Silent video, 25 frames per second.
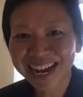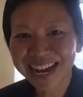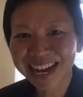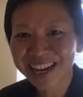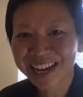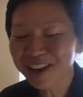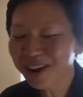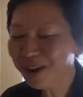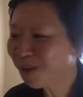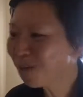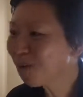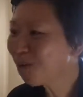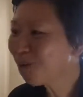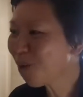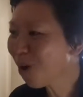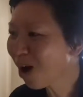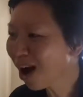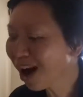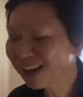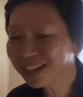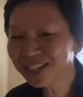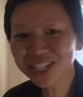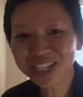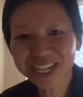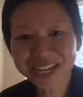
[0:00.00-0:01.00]
You're
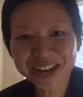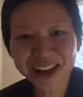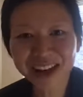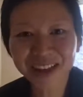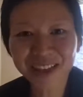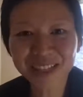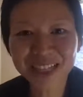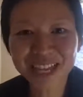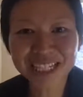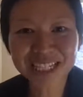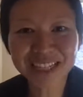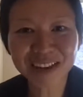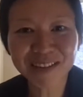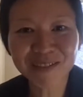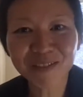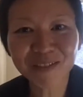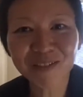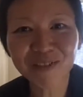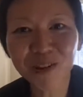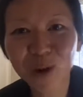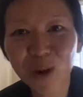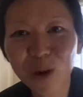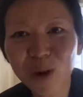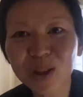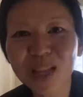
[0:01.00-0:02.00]
watching all this
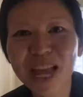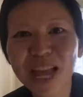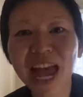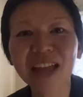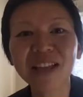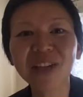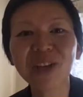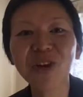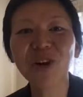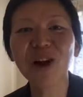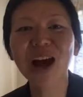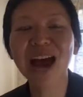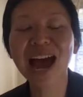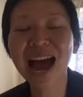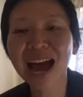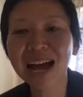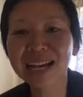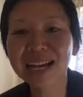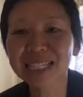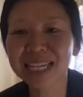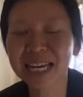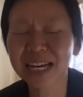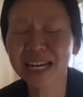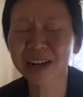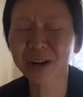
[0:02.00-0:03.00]
unfold and you're
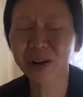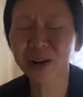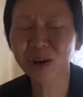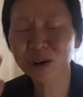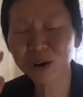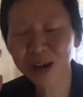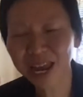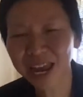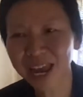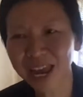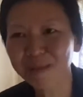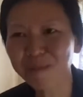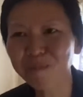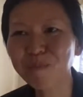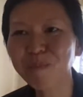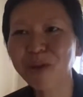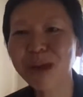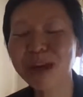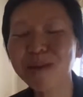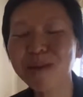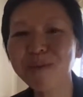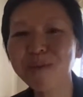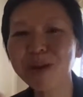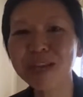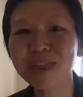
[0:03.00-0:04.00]
asking, okay,
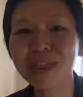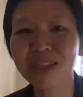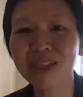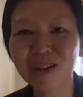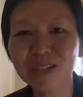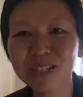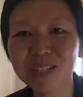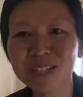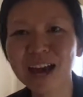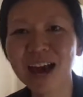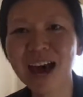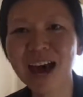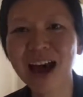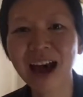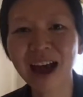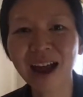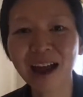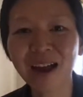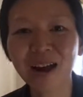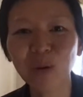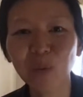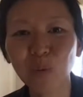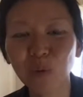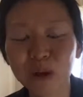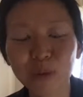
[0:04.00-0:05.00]
maybe there's a
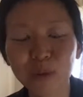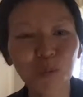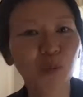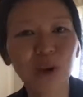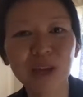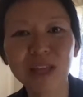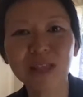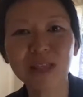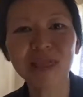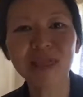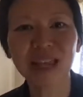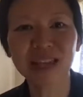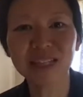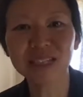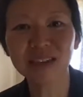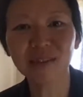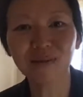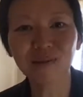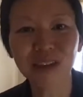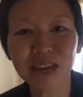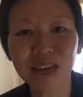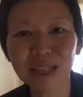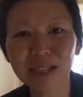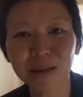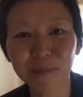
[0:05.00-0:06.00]
higher win-win that's
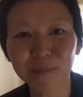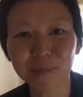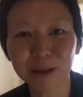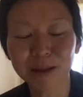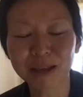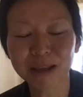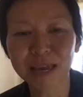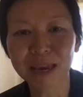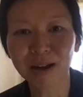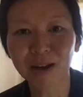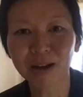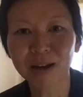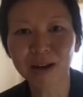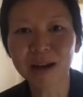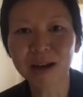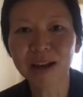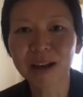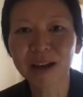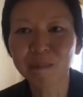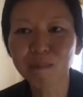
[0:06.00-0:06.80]
available here.